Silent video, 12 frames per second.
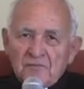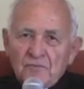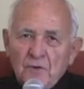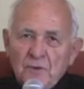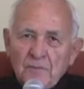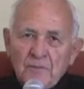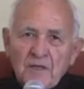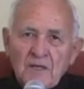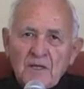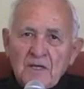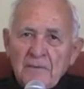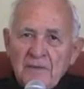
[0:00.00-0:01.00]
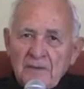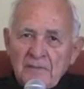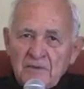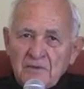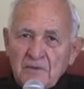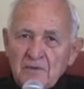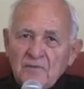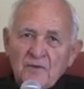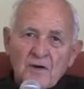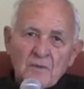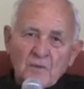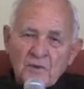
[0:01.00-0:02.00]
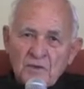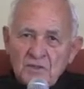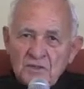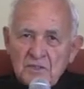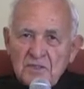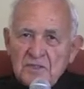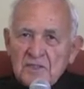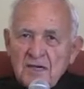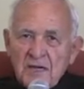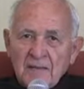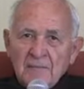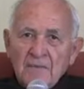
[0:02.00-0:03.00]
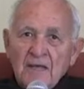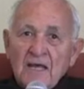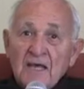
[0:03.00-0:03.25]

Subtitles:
firm commitments to the farm workers at the time,